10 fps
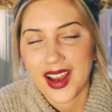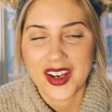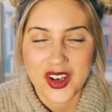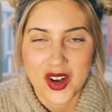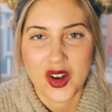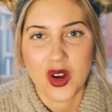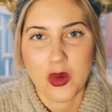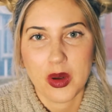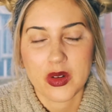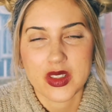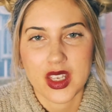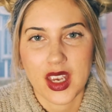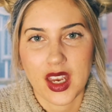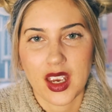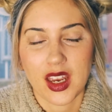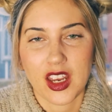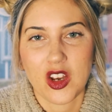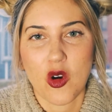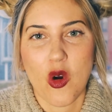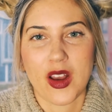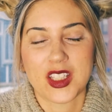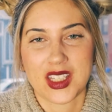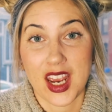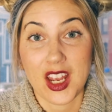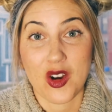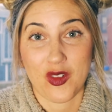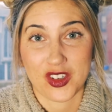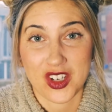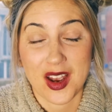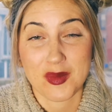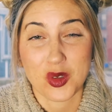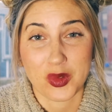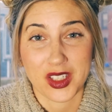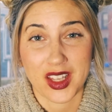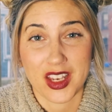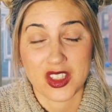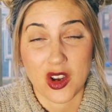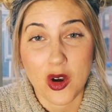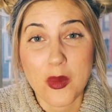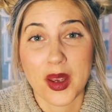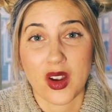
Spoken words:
I know." But I was like, it's taken over time to realize, oh my